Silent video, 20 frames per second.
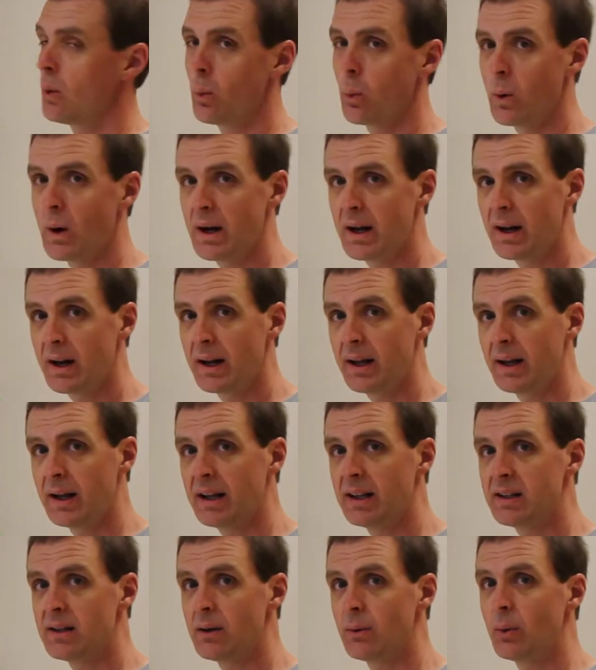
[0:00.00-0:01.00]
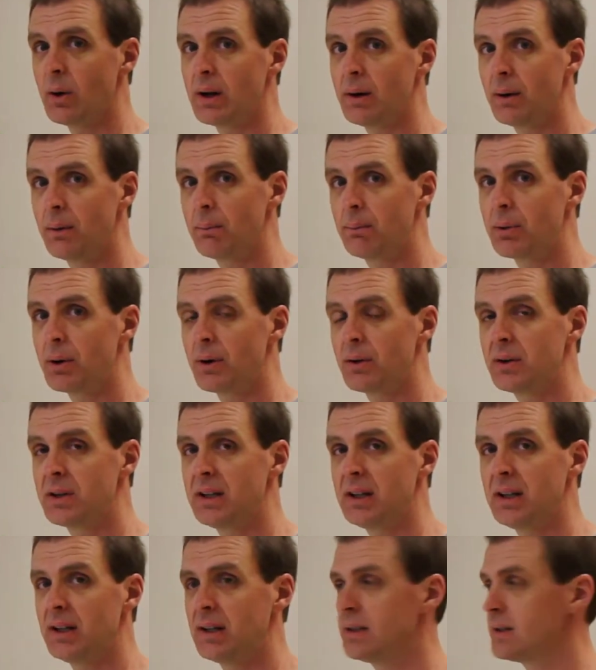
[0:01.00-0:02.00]
what, what
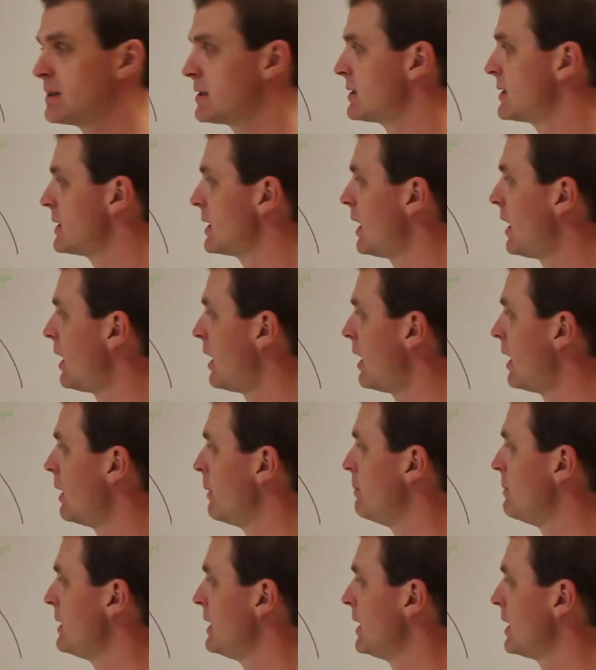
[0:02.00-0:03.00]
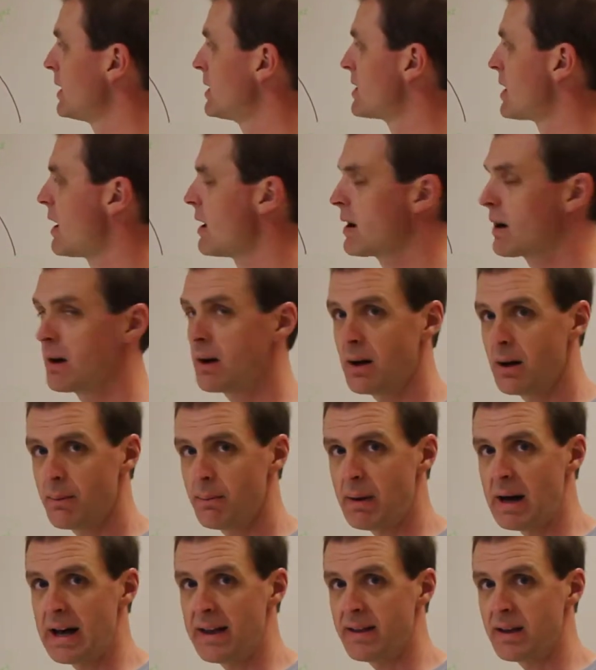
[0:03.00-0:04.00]
proteins are being targeted
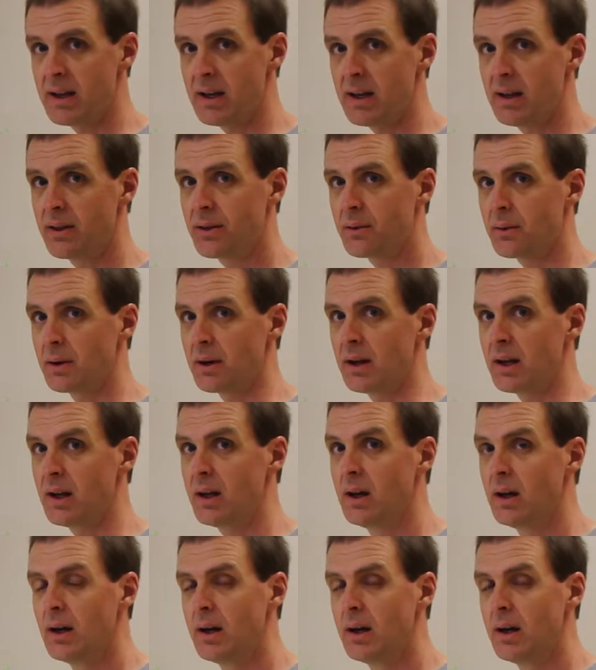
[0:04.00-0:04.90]
by the E3